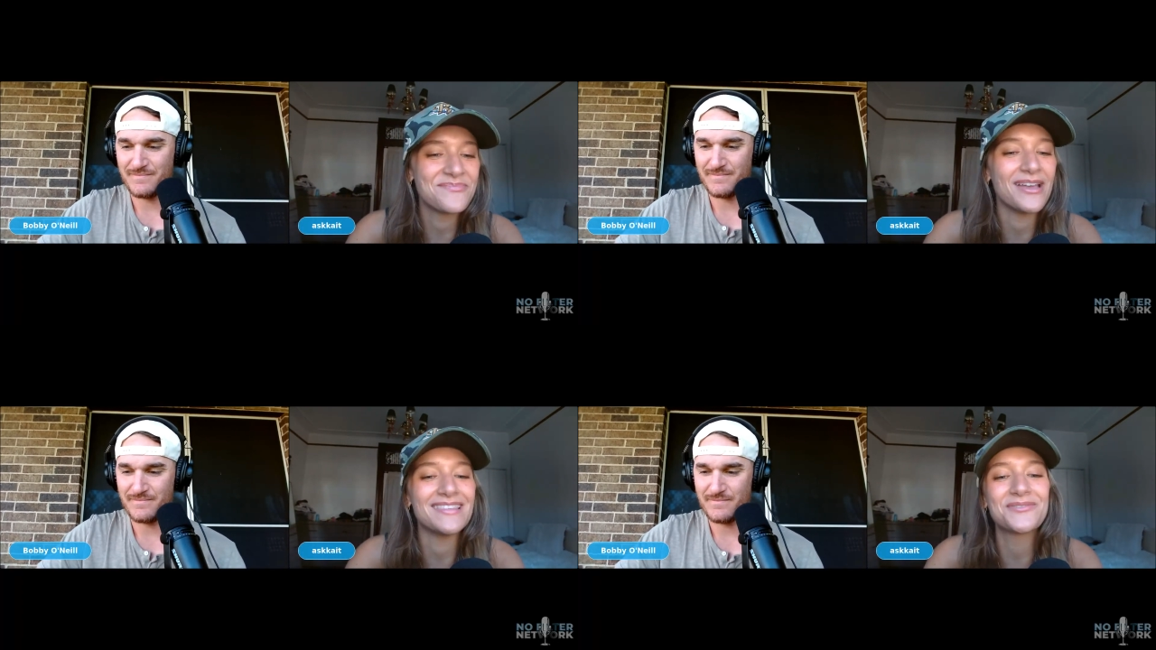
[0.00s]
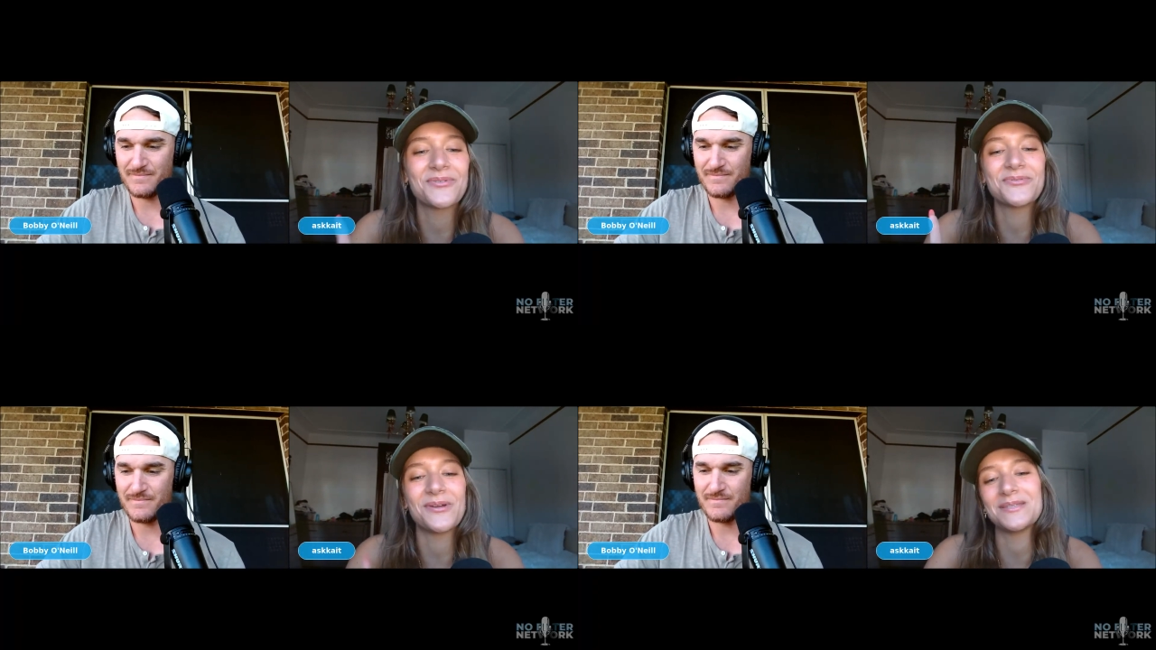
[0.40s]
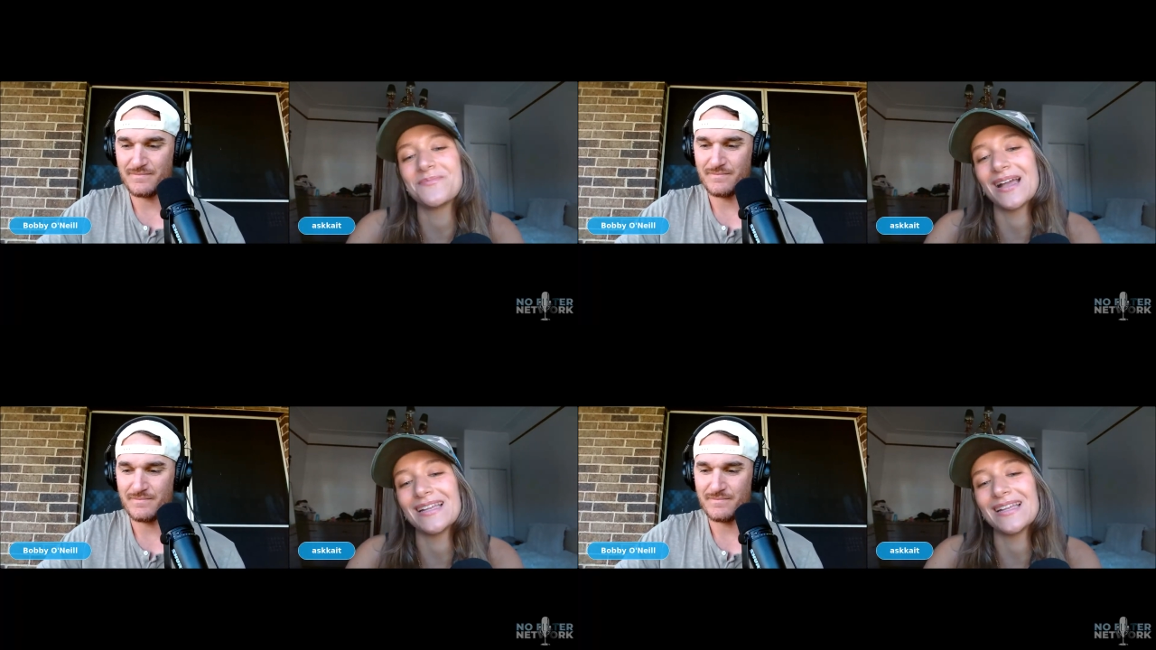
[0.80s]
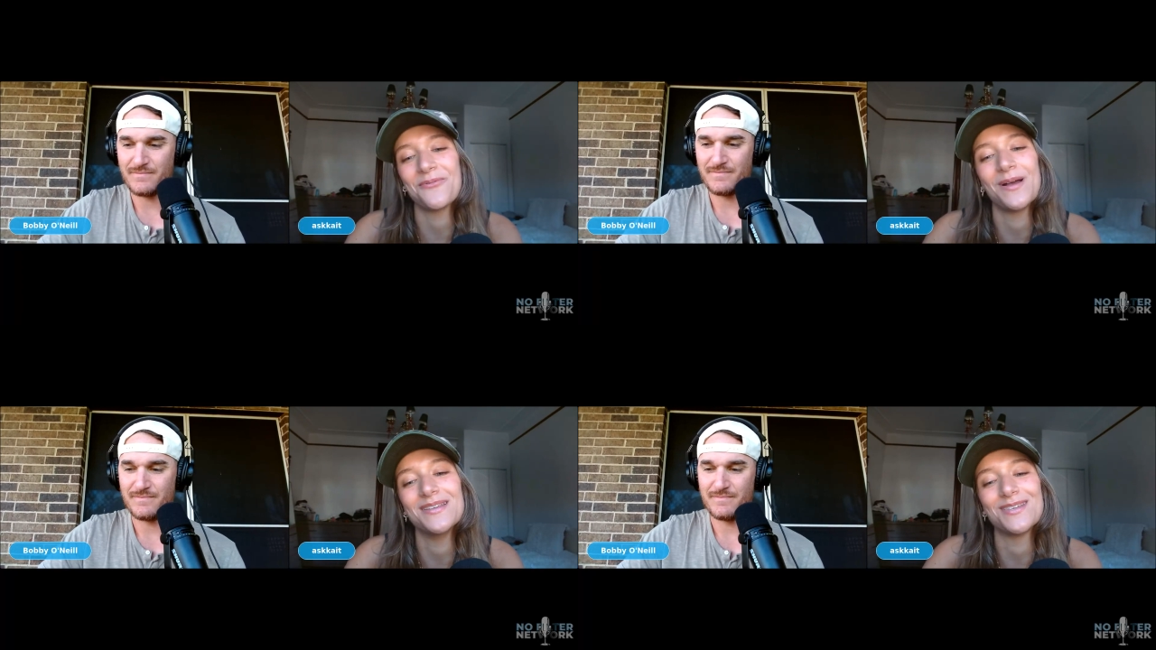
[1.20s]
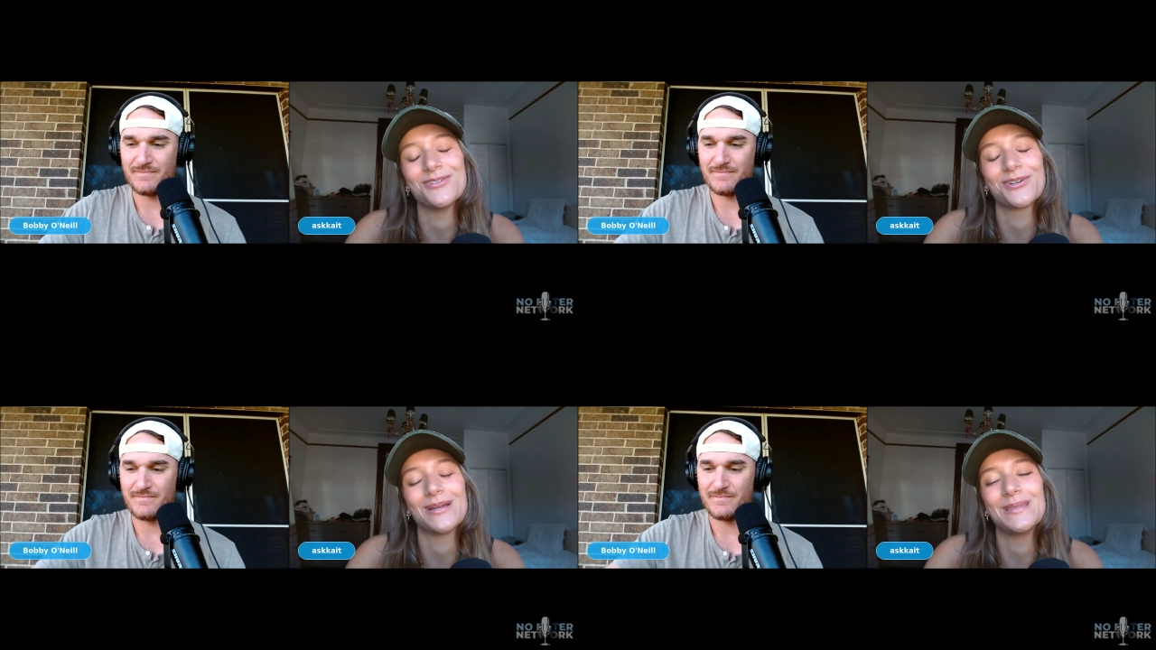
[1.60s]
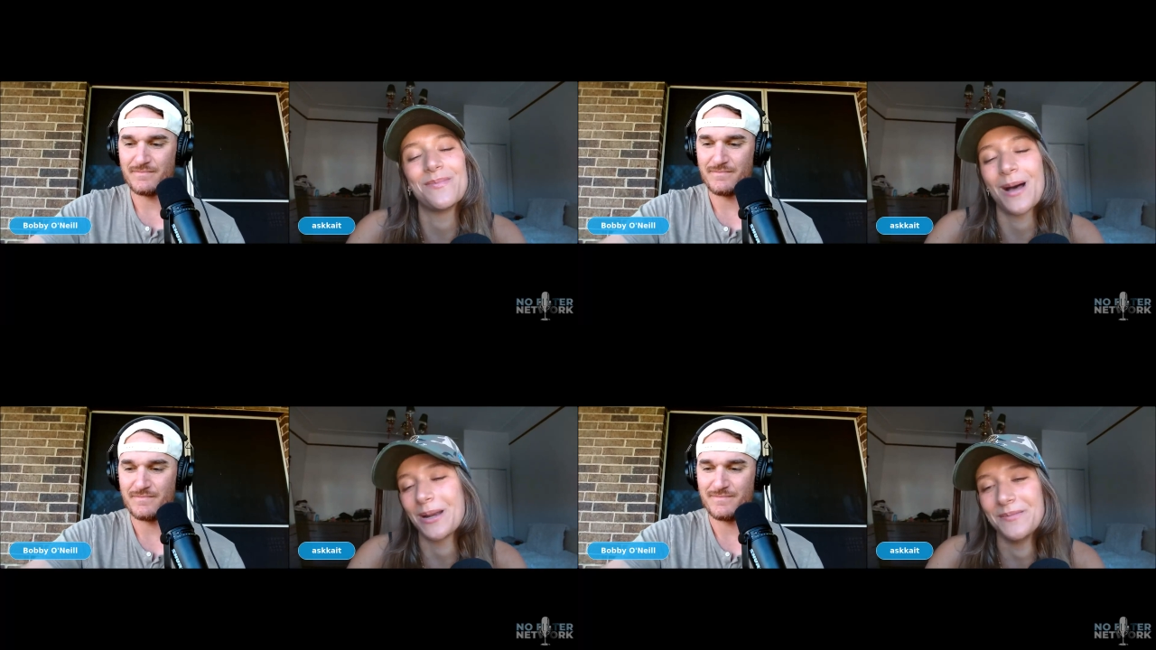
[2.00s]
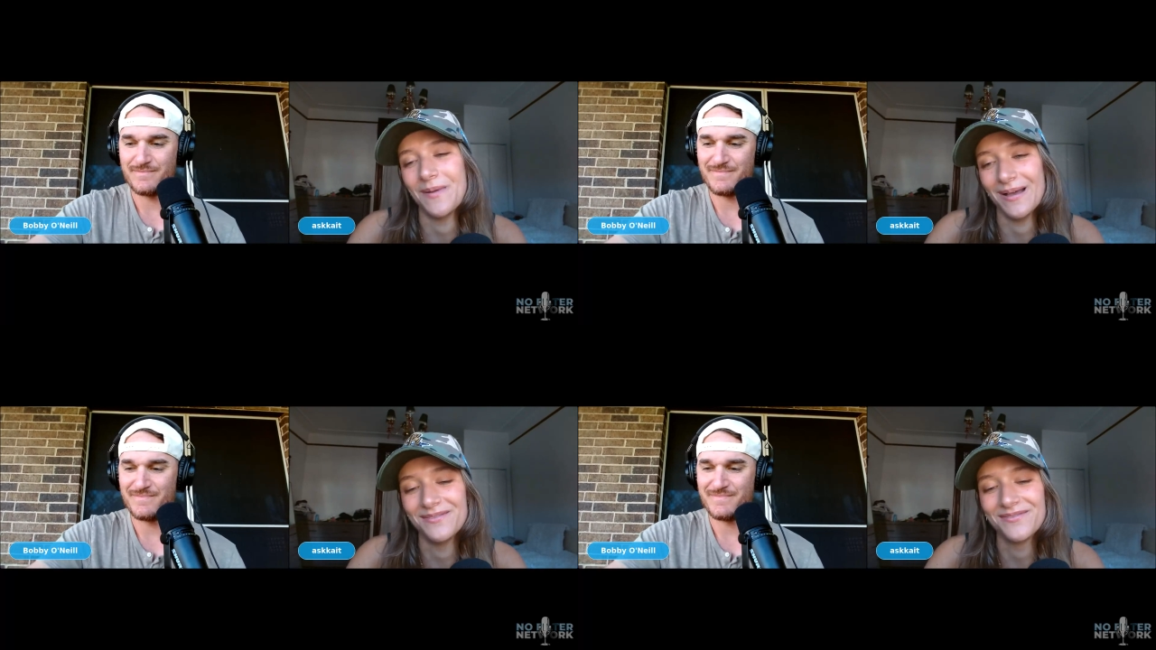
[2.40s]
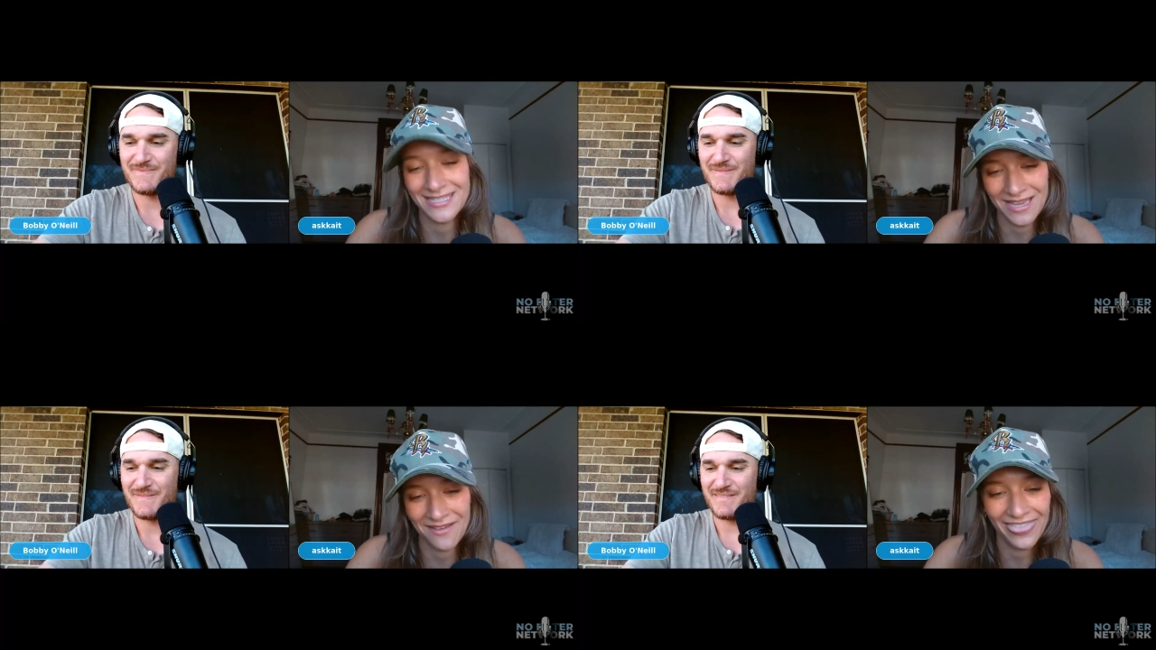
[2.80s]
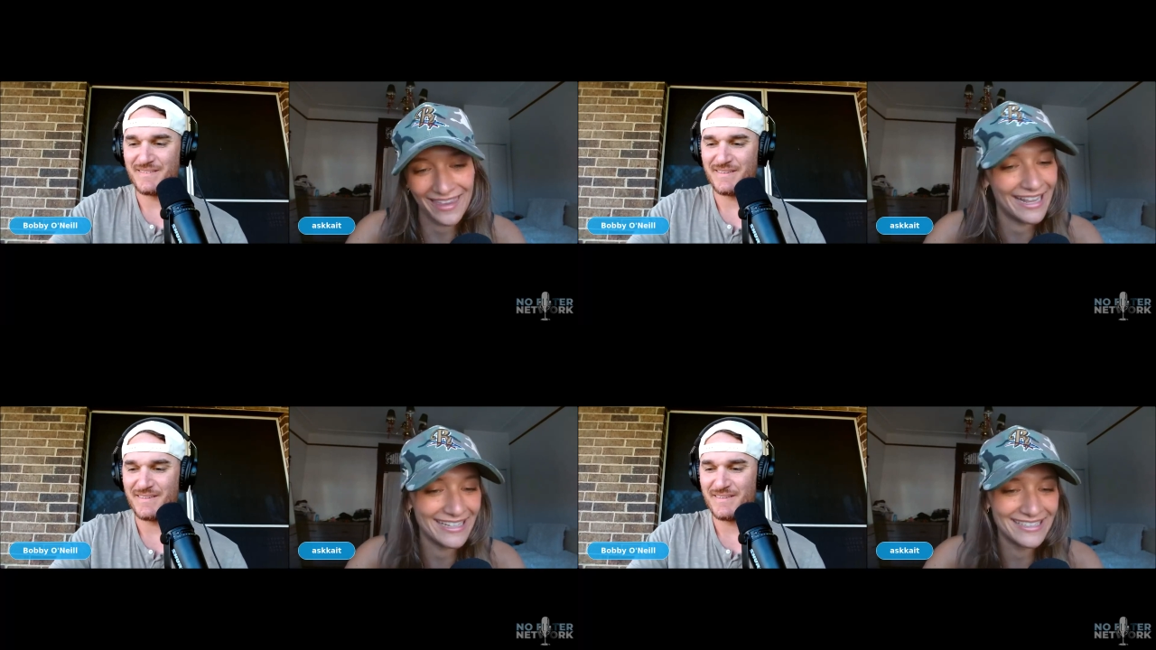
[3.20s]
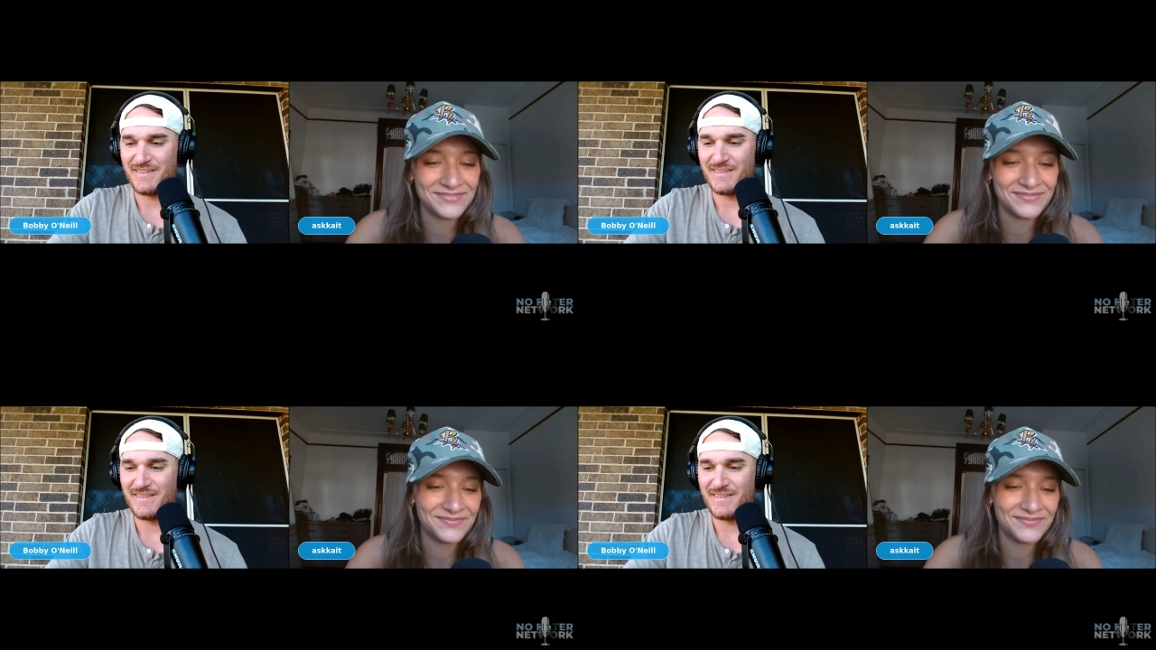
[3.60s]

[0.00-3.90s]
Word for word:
Speaker 1: but this was what his mindset was during the bottom of the seventh inning.